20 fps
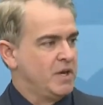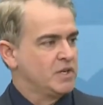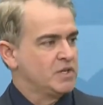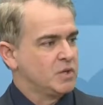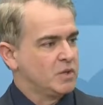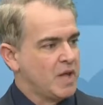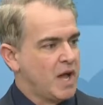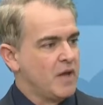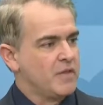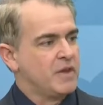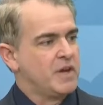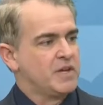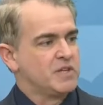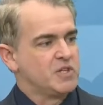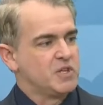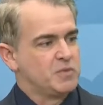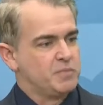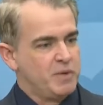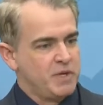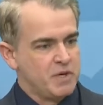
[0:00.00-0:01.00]
to allow the
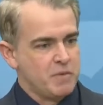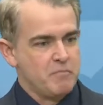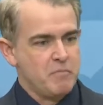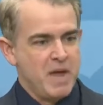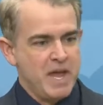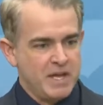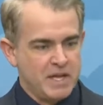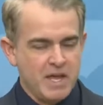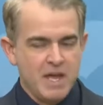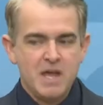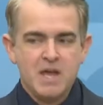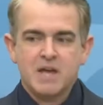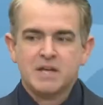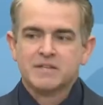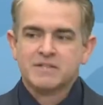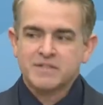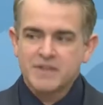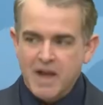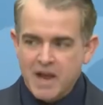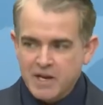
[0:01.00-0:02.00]
SSP to make
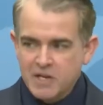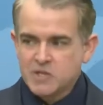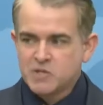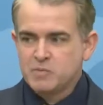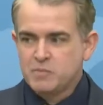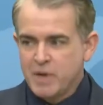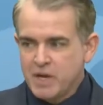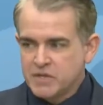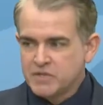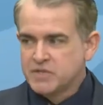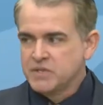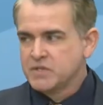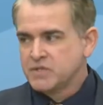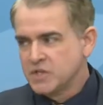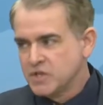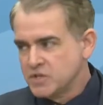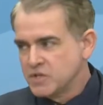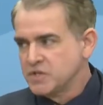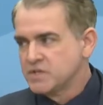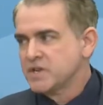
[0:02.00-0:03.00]
science-based
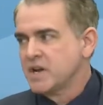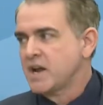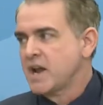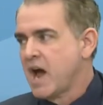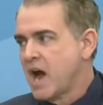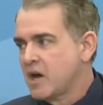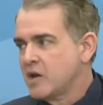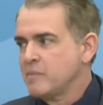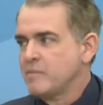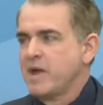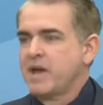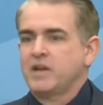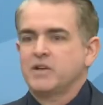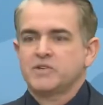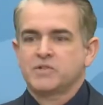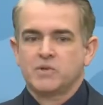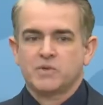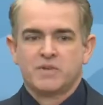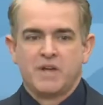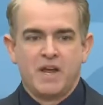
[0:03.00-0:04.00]
decisions on how to
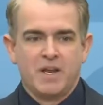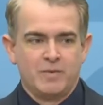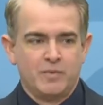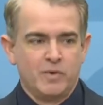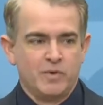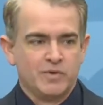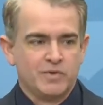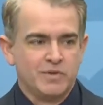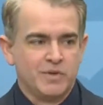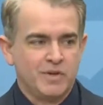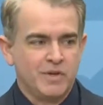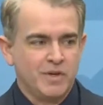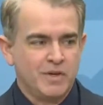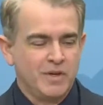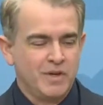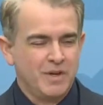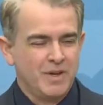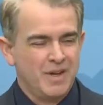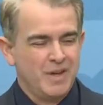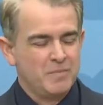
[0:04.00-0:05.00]
manage those animals.
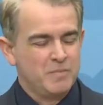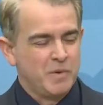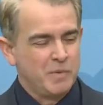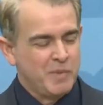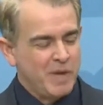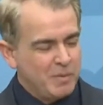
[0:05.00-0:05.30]
But